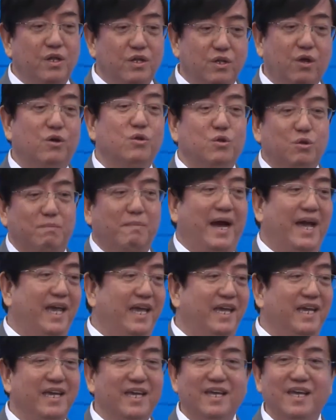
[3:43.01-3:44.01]
talk to
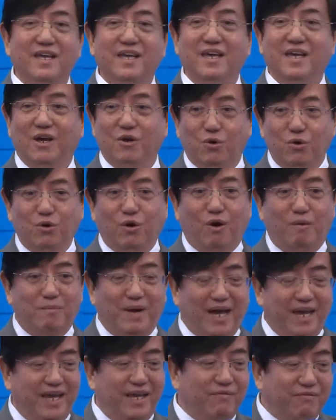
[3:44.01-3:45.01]
a group of
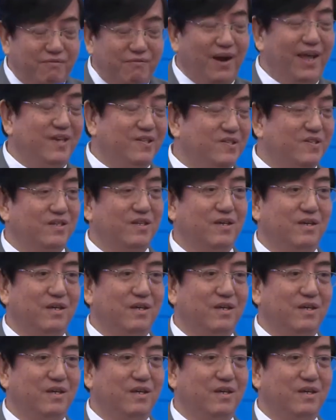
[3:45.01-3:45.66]
my friends.